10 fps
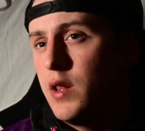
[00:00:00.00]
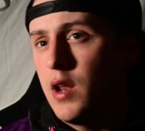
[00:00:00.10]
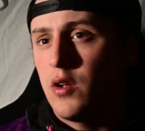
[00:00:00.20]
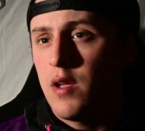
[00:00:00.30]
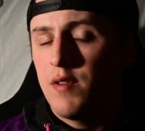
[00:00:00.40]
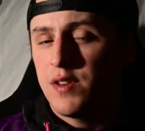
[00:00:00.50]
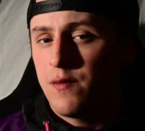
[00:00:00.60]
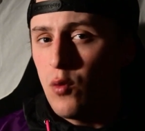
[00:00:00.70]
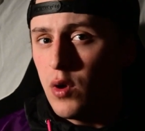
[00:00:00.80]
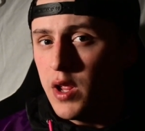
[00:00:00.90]
that'll give us
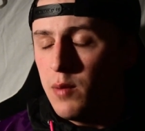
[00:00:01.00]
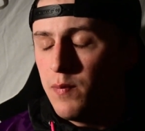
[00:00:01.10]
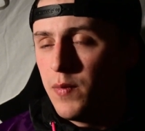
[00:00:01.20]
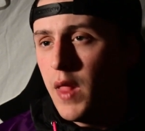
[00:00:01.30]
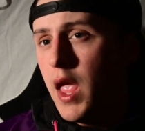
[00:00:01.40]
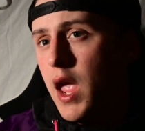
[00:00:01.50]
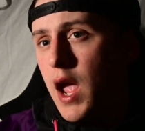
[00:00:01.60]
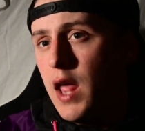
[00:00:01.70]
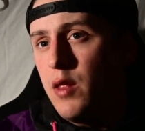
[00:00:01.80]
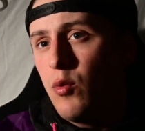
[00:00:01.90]
40, and then